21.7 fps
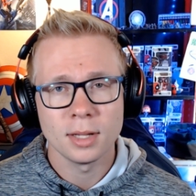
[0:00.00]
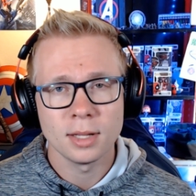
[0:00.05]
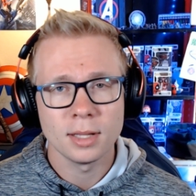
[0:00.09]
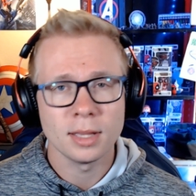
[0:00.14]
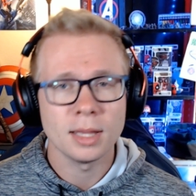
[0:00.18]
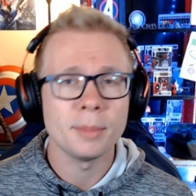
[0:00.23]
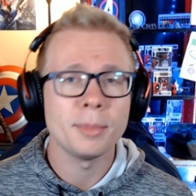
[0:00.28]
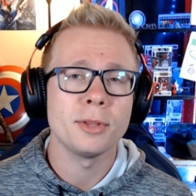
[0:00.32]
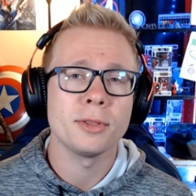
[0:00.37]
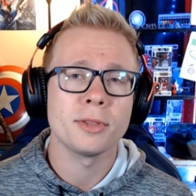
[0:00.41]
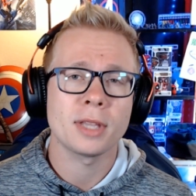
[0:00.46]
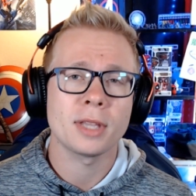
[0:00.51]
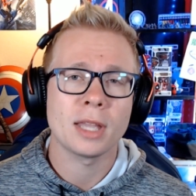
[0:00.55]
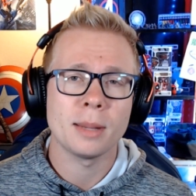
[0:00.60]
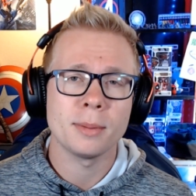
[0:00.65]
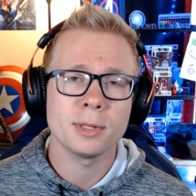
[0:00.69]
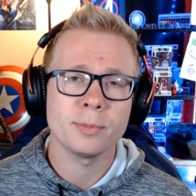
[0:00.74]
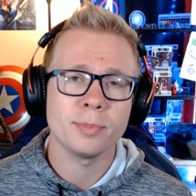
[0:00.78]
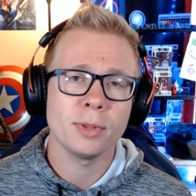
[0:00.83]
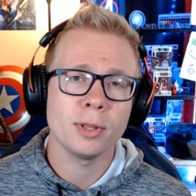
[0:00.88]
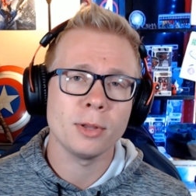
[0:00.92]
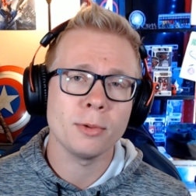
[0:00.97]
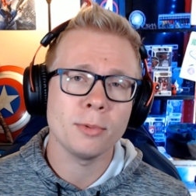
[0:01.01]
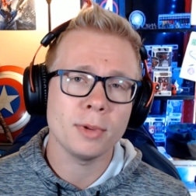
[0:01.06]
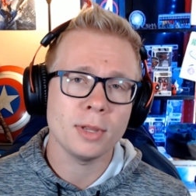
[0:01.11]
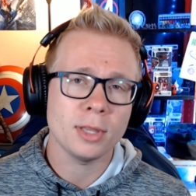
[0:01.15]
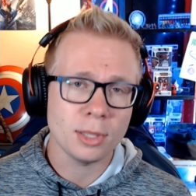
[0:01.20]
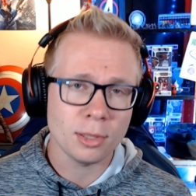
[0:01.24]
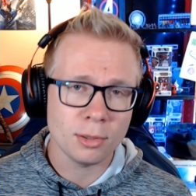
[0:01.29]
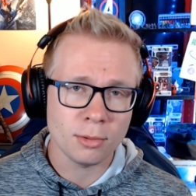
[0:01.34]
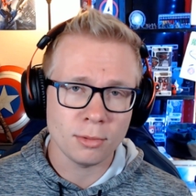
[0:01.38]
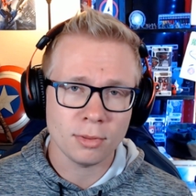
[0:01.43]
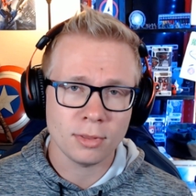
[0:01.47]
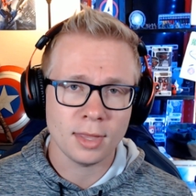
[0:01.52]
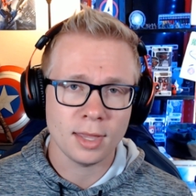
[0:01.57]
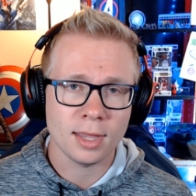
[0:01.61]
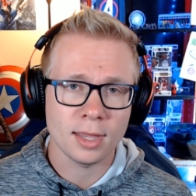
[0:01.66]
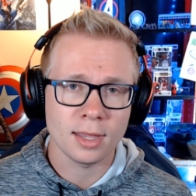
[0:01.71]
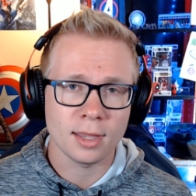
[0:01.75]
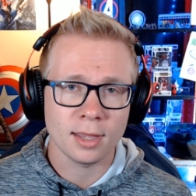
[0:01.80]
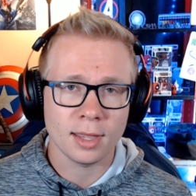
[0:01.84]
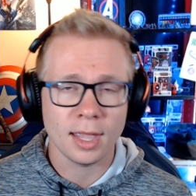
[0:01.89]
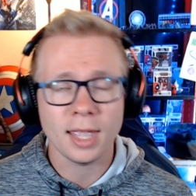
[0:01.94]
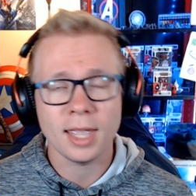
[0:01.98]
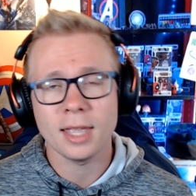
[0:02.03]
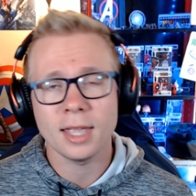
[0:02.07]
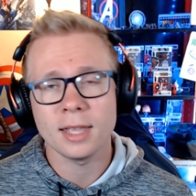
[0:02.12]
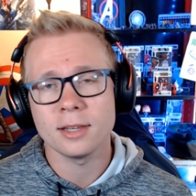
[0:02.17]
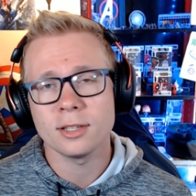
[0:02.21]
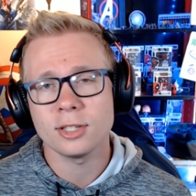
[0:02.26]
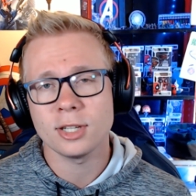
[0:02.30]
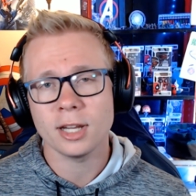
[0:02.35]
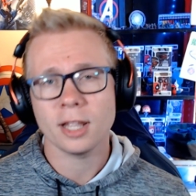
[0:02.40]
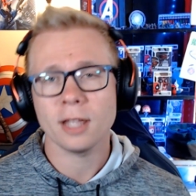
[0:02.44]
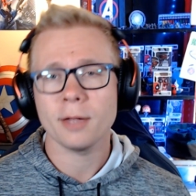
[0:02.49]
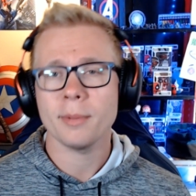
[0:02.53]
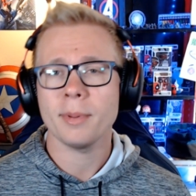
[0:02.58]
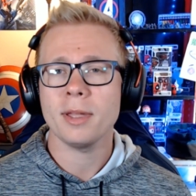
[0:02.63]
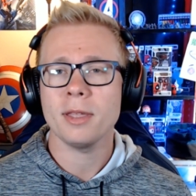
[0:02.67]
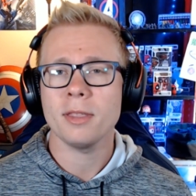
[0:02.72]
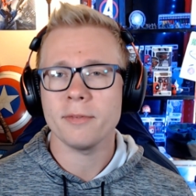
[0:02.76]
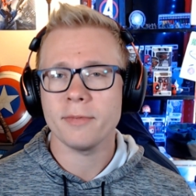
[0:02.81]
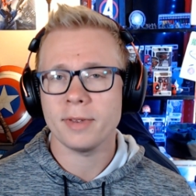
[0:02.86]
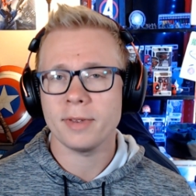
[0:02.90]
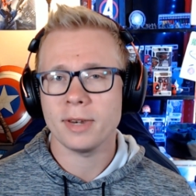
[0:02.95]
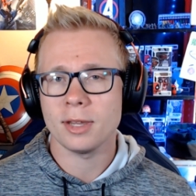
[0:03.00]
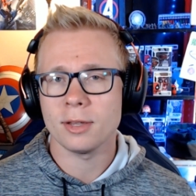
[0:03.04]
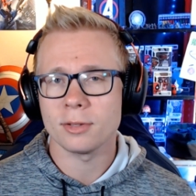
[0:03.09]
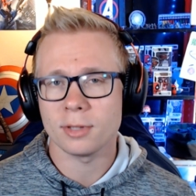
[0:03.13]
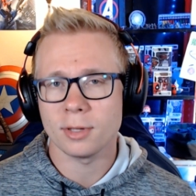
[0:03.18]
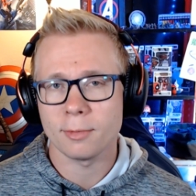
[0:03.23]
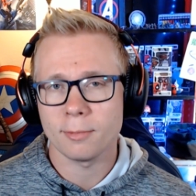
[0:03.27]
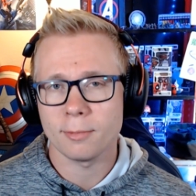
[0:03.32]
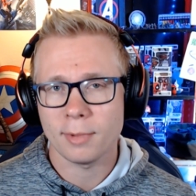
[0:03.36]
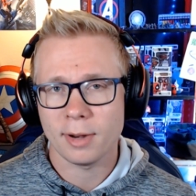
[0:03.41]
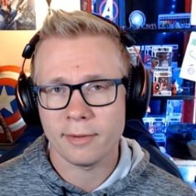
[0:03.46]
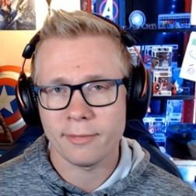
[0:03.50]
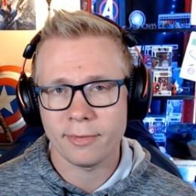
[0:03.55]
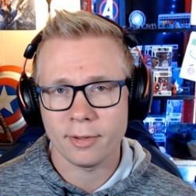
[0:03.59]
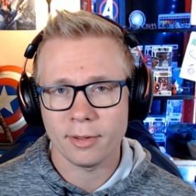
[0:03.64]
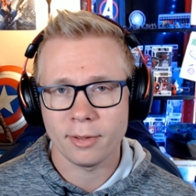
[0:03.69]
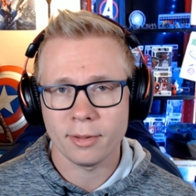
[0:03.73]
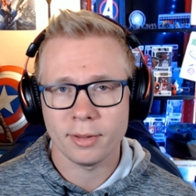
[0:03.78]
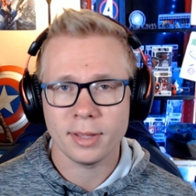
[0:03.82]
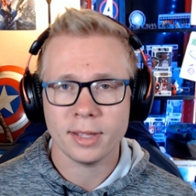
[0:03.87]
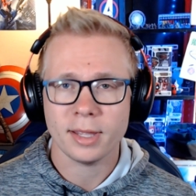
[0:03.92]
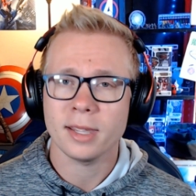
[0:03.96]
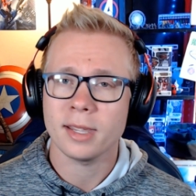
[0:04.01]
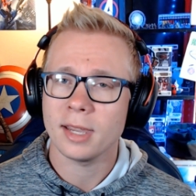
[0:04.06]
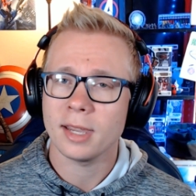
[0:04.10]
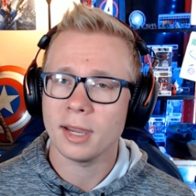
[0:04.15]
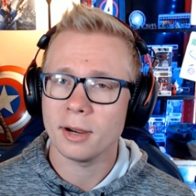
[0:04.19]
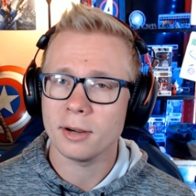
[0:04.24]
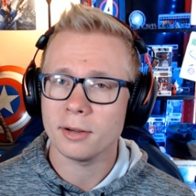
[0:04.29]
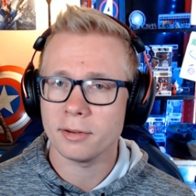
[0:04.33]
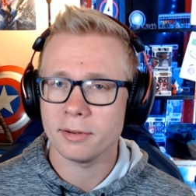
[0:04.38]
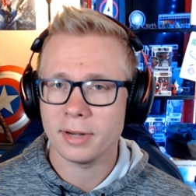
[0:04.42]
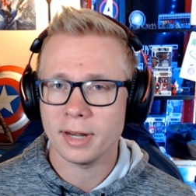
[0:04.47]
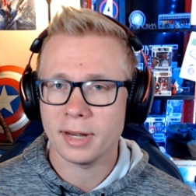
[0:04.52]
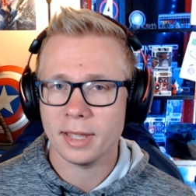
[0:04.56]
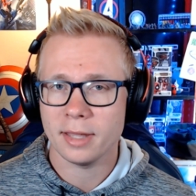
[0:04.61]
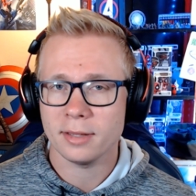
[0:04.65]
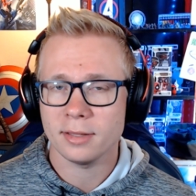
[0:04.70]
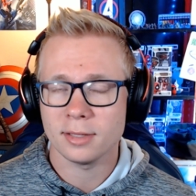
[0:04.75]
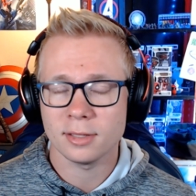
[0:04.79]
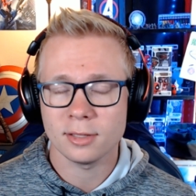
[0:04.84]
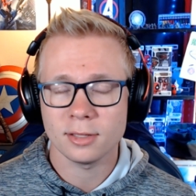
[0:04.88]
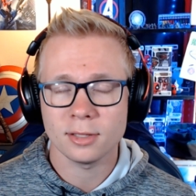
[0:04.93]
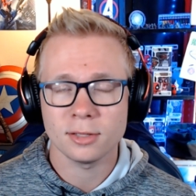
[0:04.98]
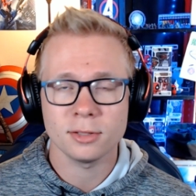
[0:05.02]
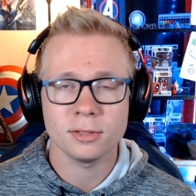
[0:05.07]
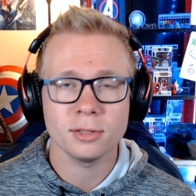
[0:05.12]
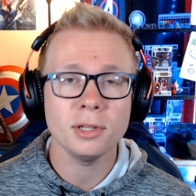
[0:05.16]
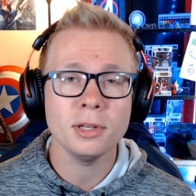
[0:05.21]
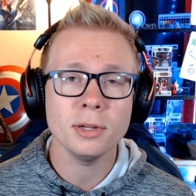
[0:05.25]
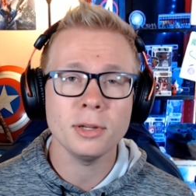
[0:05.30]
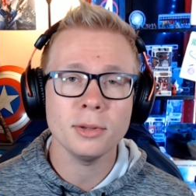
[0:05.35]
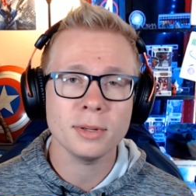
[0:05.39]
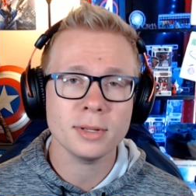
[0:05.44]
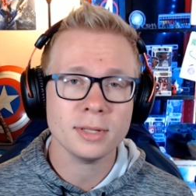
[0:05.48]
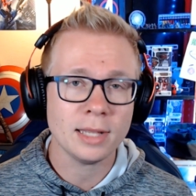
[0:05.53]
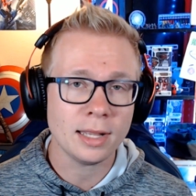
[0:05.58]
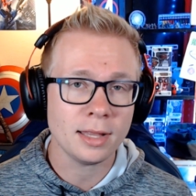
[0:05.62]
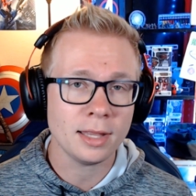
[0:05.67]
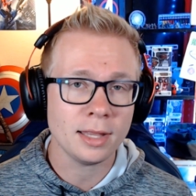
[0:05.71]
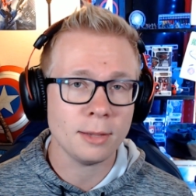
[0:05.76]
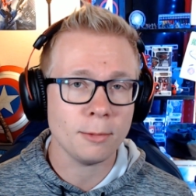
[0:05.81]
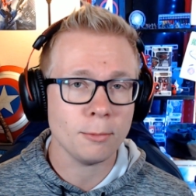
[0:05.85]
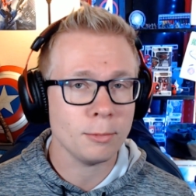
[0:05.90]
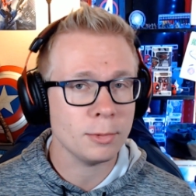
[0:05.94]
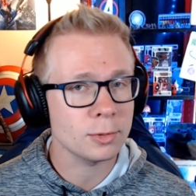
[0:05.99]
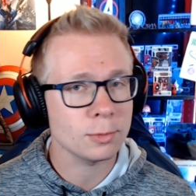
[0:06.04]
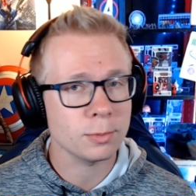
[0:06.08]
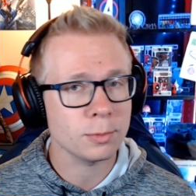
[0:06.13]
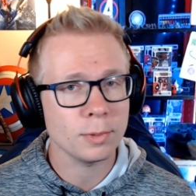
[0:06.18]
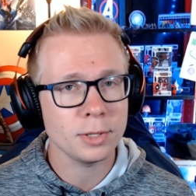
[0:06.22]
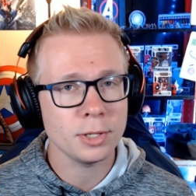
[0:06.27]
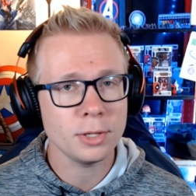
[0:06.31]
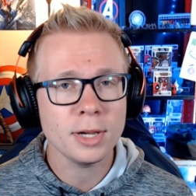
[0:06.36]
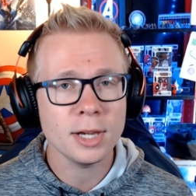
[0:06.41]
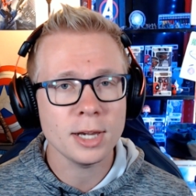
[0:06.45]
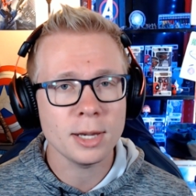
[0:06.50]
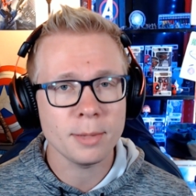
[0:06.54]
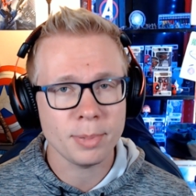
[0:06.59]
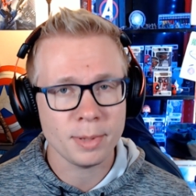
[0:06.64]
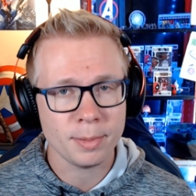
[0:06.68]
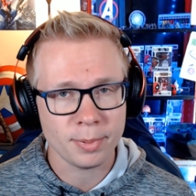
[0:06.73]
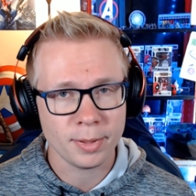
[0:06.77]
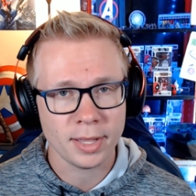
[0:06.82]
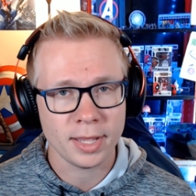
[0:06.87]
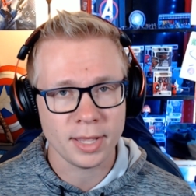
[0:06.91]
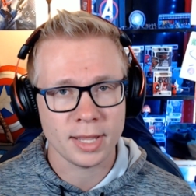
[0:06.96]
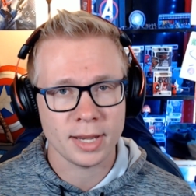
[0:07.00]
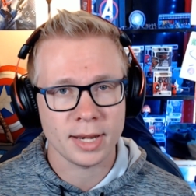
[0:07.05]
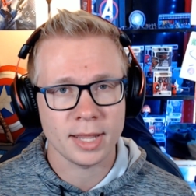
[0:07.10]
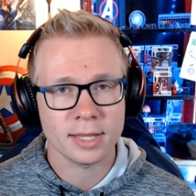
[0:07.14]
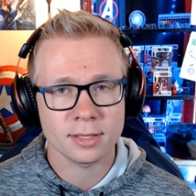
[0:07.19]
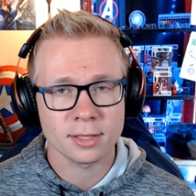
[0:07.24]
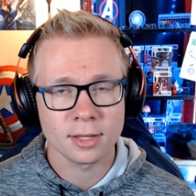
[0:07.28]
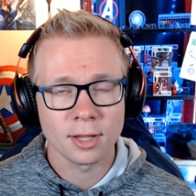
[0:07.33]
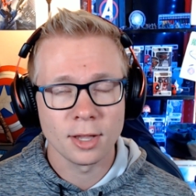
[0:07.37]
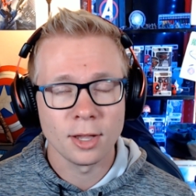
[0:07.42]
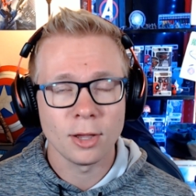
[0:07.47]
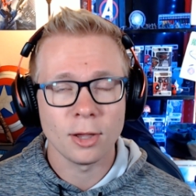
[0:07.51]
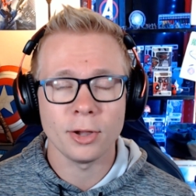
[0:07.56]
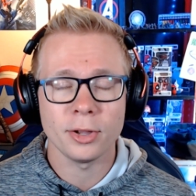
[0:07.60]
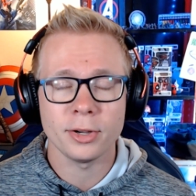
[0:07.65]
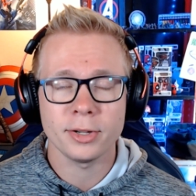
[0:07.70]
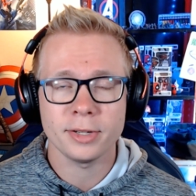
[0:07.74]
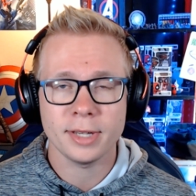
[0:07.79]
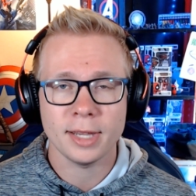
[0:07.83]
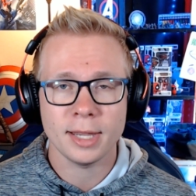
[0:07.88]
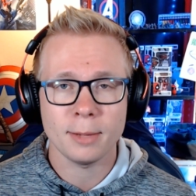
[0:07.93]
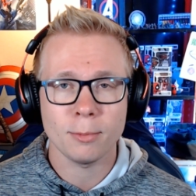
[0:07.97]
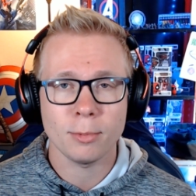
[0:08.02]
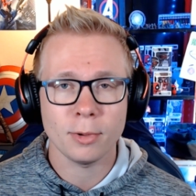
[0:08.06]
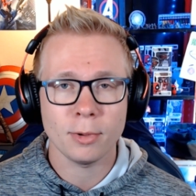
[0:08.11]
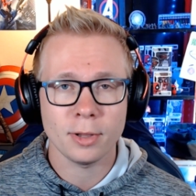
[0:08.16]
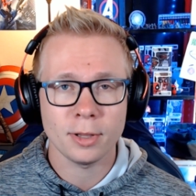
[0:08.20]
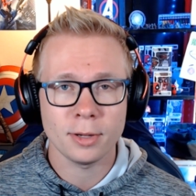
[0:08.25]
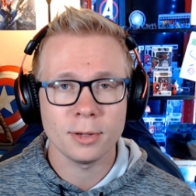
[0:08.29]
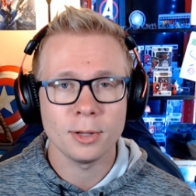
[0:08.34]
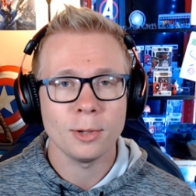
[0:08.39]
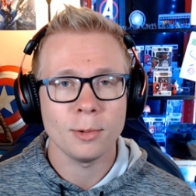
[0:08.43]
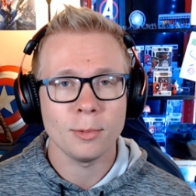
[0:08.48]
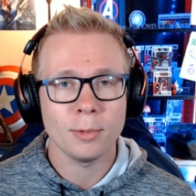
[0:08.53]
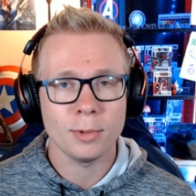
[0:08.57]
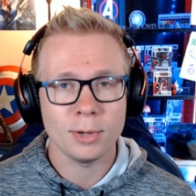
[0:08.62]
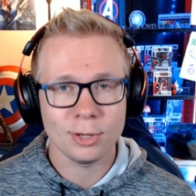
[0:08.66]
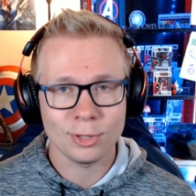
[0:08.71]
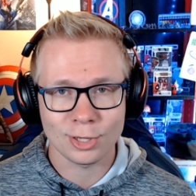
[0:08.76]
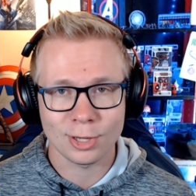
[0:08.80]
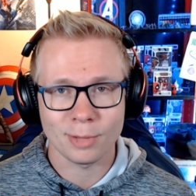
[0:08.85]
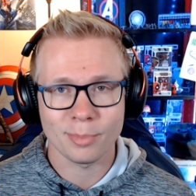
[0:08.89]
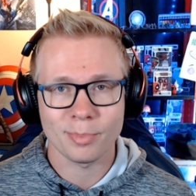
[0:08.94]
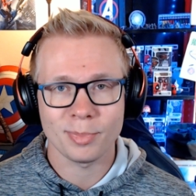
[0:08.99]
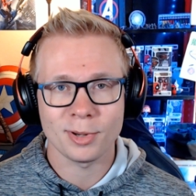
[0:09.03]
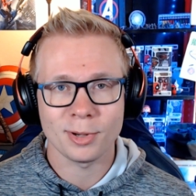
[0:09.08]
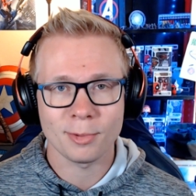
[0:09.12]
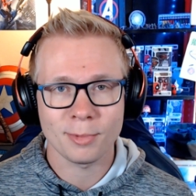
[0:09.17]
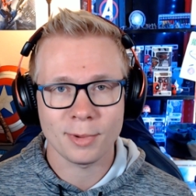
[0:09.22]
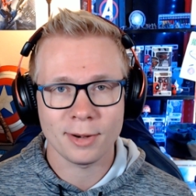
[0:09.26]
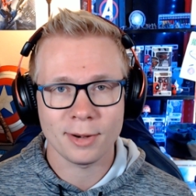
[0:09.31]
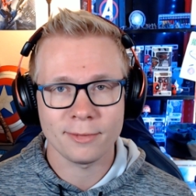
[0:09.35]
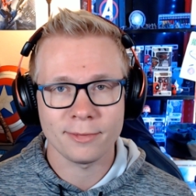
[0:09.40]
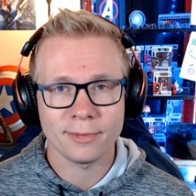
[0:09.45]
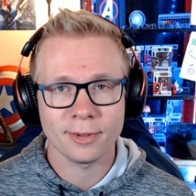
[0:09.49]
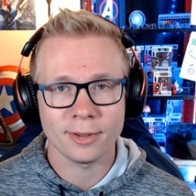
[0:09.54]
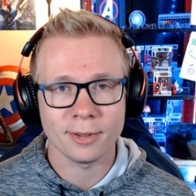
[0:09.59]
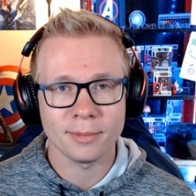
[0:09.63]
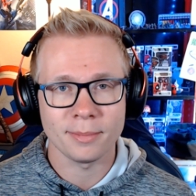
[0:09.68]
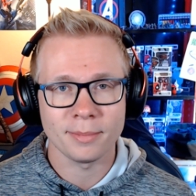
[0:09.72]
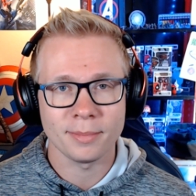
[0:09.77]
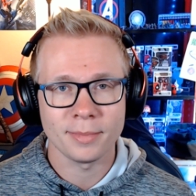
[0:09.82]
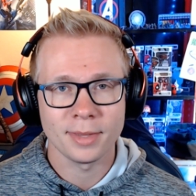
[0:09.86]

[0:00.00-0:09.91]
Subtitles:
Let me know in the comments below what you think, and check out my other videos on Redfall, like character analysis, so you know exactly which one you need to be playing as on day one when you jump into Redfall.